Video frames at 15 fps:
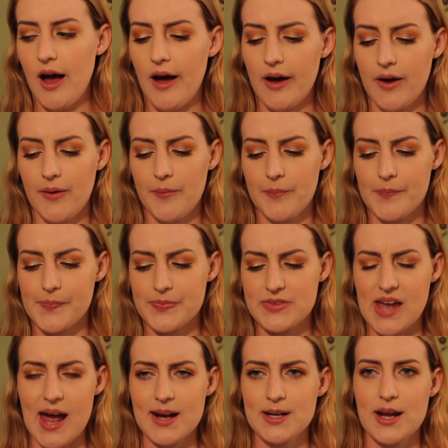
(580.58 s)

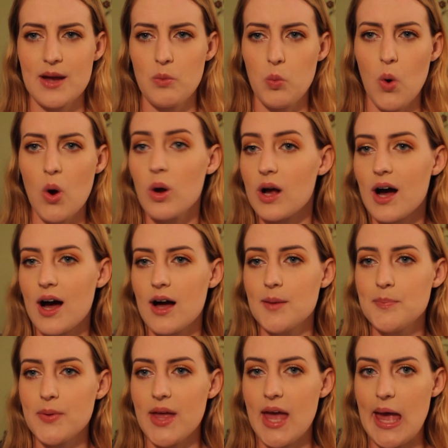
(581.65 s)
Dad and I woke
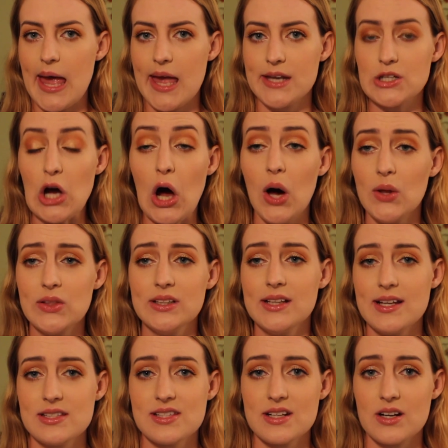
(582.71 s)
up and all the
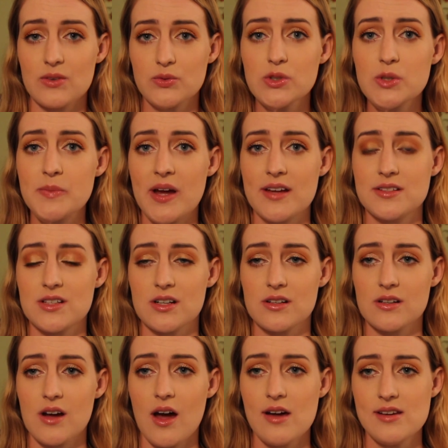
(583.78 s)
lights in our room had
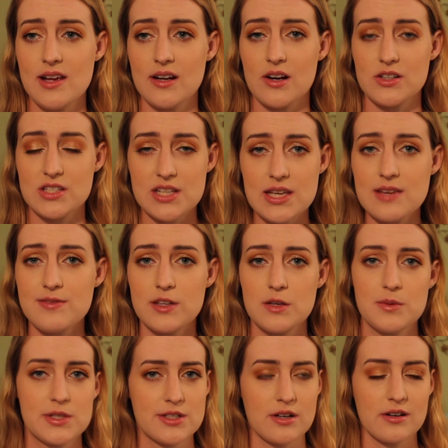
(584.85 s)
turned on and our
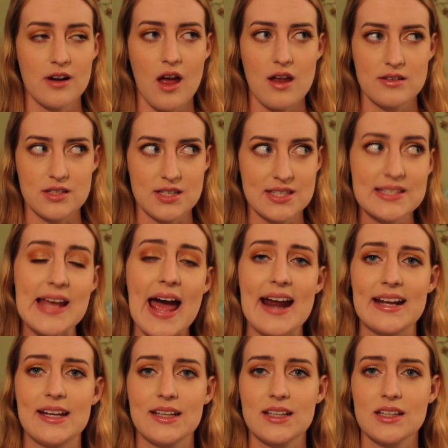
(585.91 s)
TV was turned on to
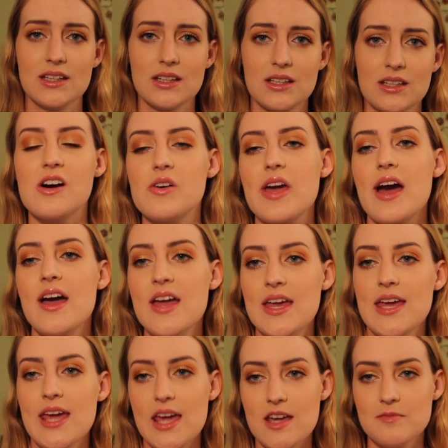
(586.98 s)
static. Oh yeah,
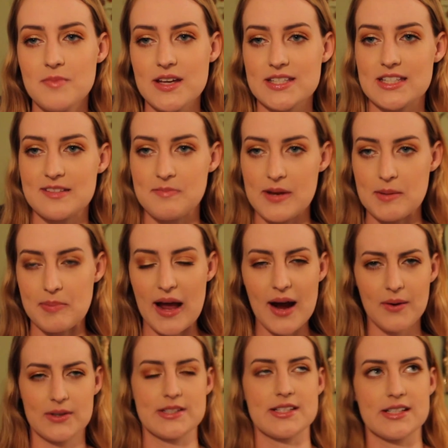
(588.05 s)
it must have been a
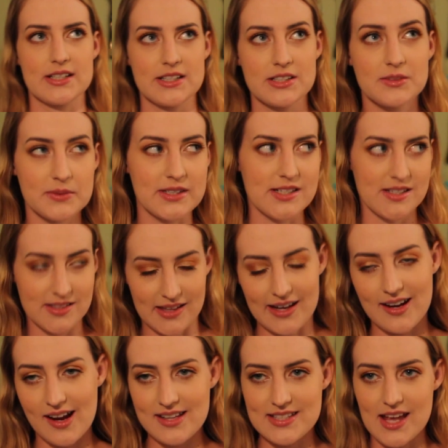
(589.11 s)
power surge, which,
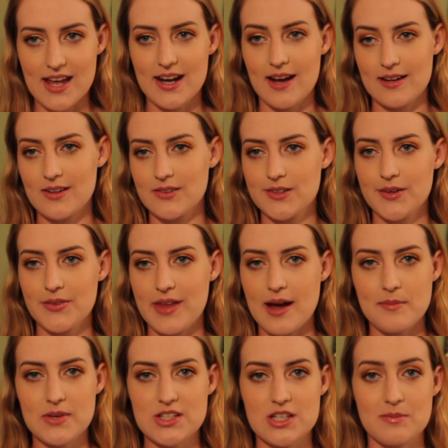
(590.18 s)
like I said, I don't know
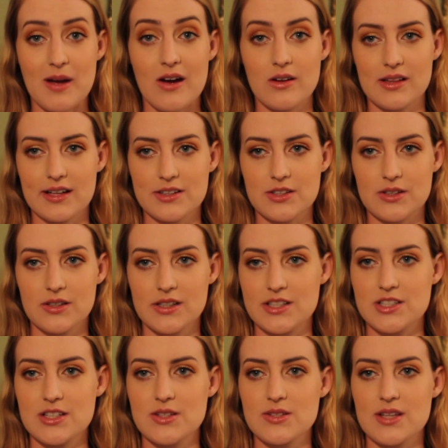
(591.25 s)
that much about electrical
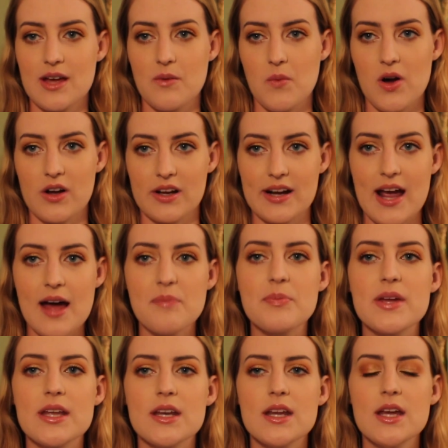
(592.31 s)
issues and what could
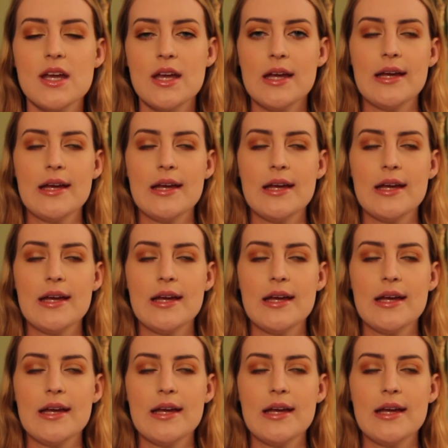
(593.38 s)
happen,